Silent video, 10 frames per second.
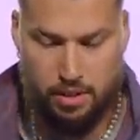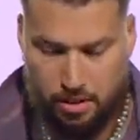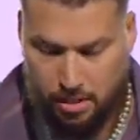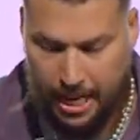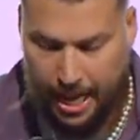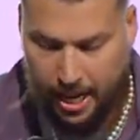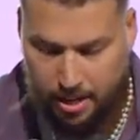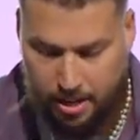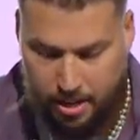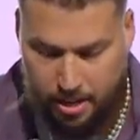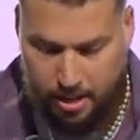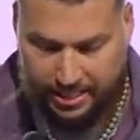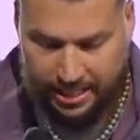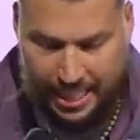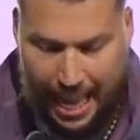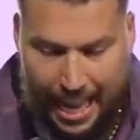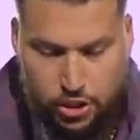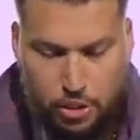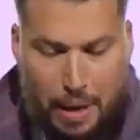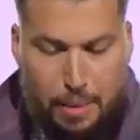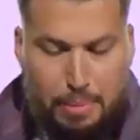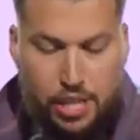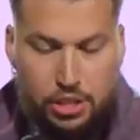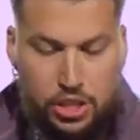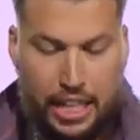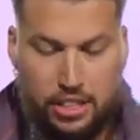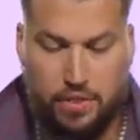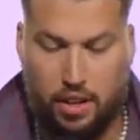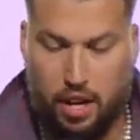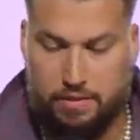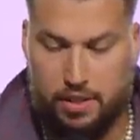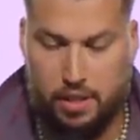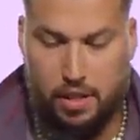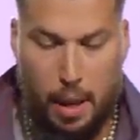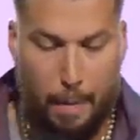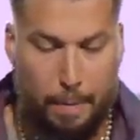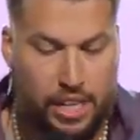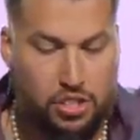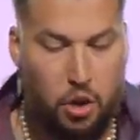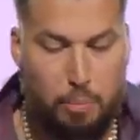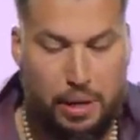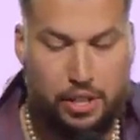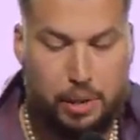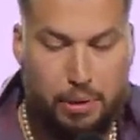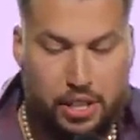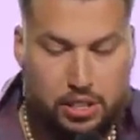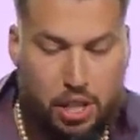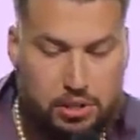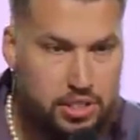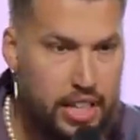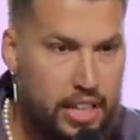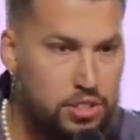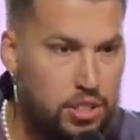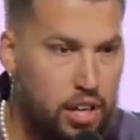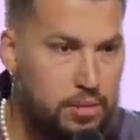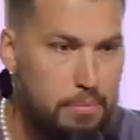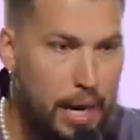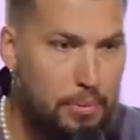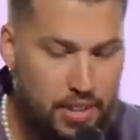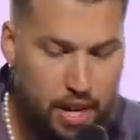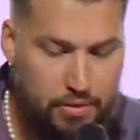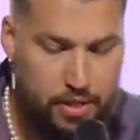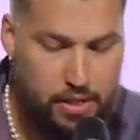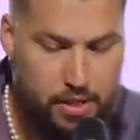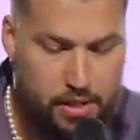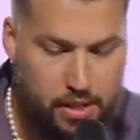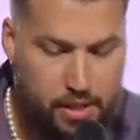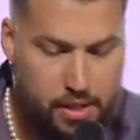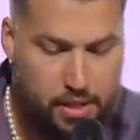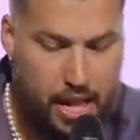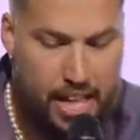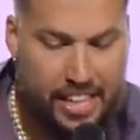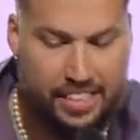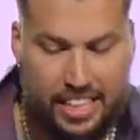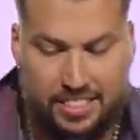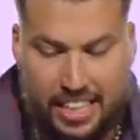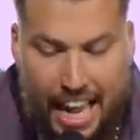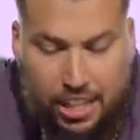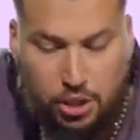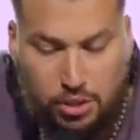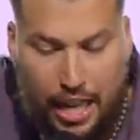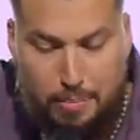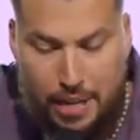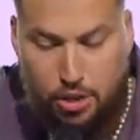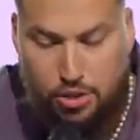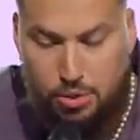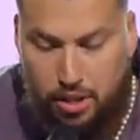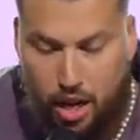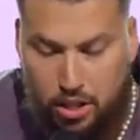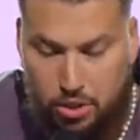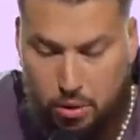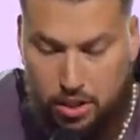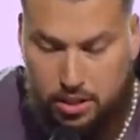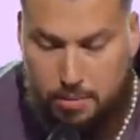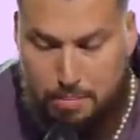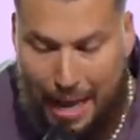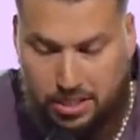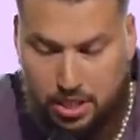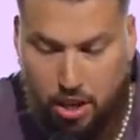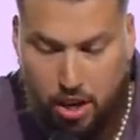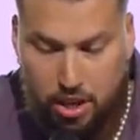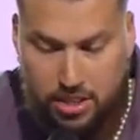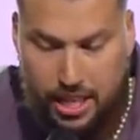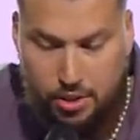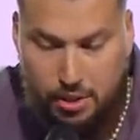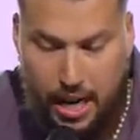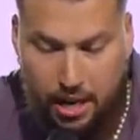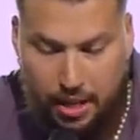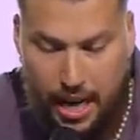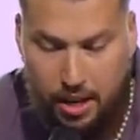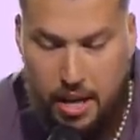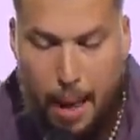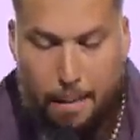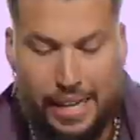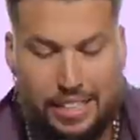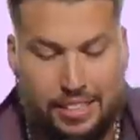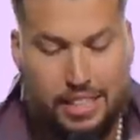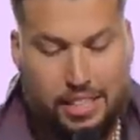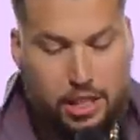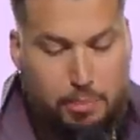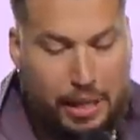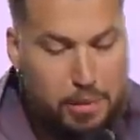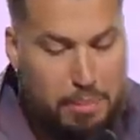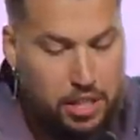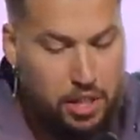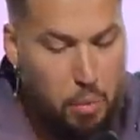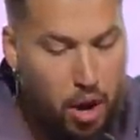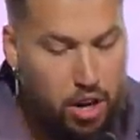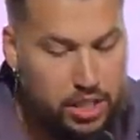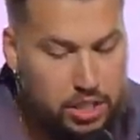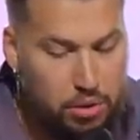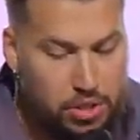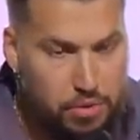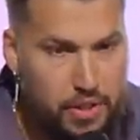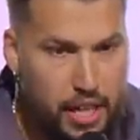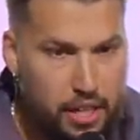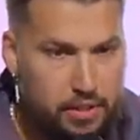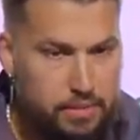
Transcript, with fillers: Look at it. It says the angel made Peter's chains fall off, but he told Peter to put his clothes and sandals on by himself. Then it says the angel led Peter through the locked doors, past the guards, and through an iron gate, but he still expected Peter to walk on his own two feet.